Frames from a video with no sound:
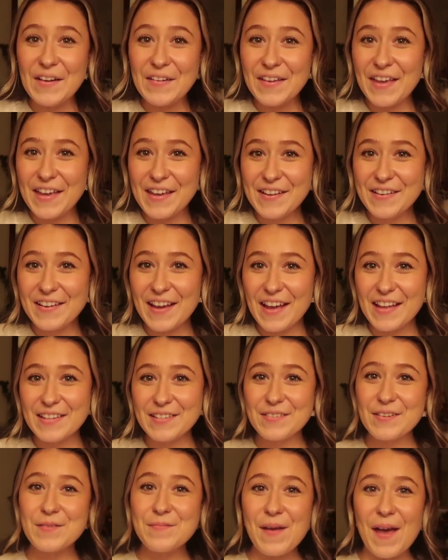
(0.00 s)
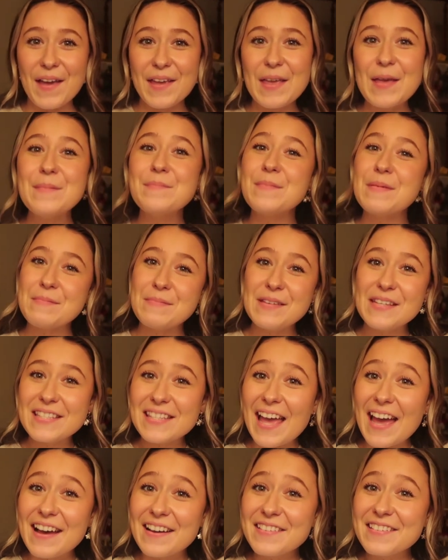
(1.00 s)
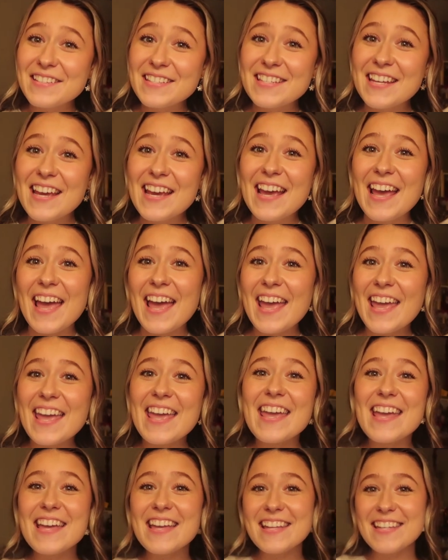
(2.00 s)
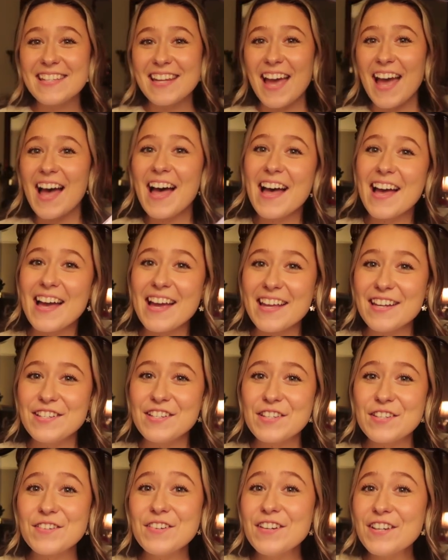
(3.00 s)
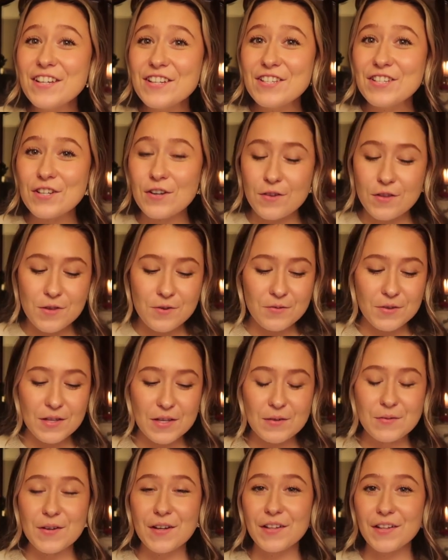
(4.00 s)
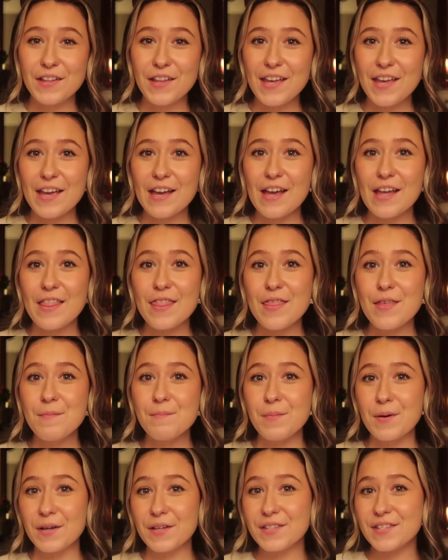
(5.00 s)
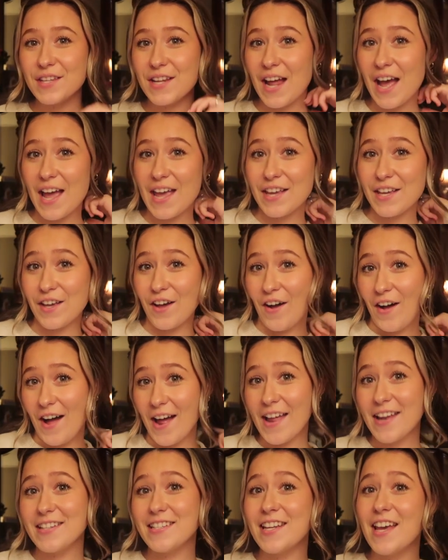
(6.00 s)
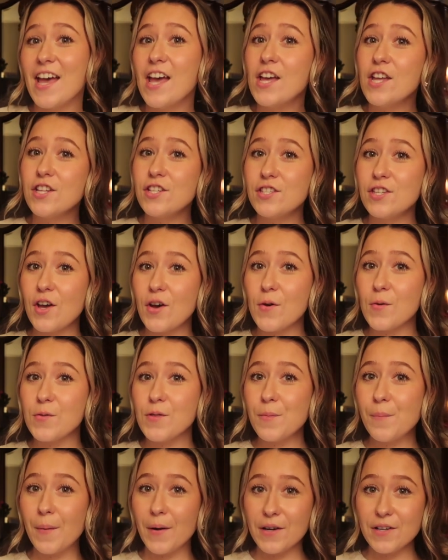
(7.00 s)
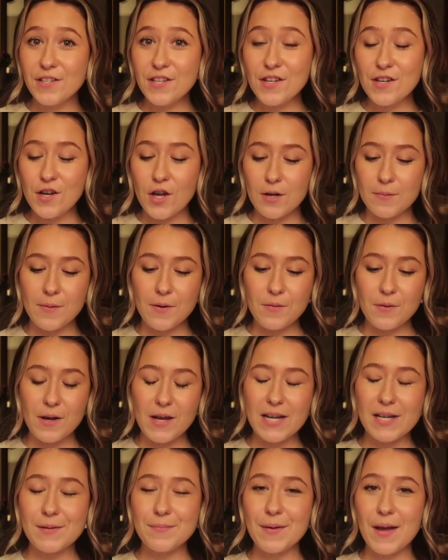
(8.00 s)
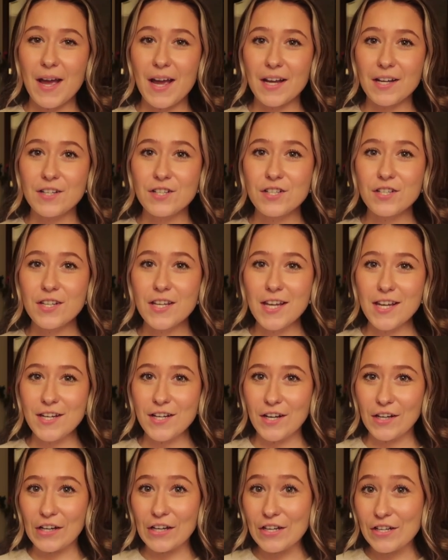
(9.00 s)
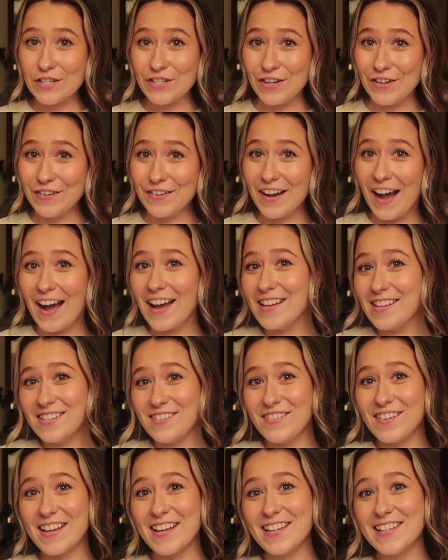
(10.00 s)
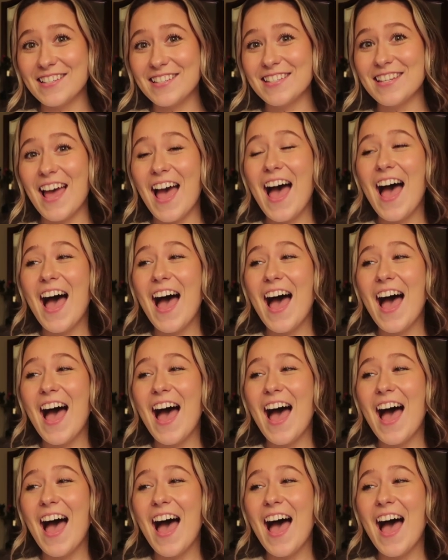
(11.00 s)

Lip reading: Okay, you guys, we're back at Mimi's house. And I just wanted to show you really quickly the books that I got. So the Barnes & Noble one, I'm actually not going to show you guys because